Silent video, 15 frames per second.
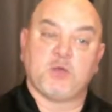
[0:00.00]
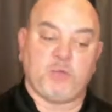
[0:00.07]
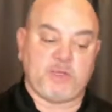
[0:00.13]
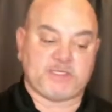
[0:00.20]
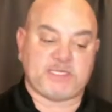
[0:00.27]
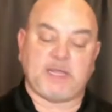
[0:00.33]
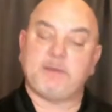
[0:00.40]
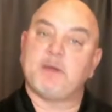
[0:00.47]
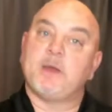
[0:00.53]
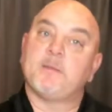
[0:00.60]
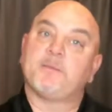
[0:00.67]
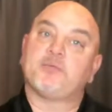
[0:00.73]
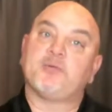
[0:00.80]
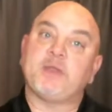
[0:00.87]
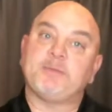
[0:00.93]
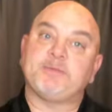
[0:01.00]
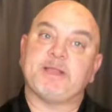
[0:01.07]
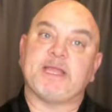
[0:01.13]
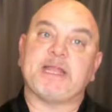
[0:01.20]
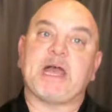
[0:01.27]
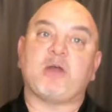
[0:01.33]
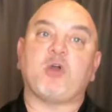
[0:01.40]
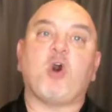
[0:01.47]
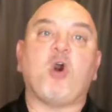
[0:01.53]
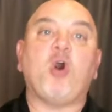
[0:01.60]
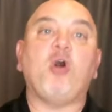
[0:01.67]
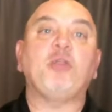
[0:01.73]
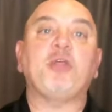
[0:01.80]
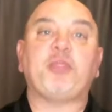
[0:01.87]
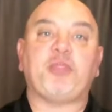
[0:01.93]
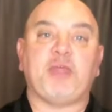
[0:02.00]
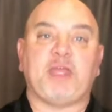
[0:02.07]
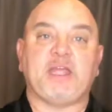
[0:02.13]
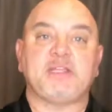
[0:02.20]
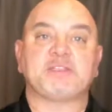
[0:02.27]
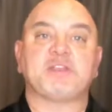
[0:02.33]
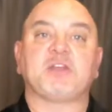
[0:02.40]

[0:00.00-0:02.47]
we say pre-plan out all the things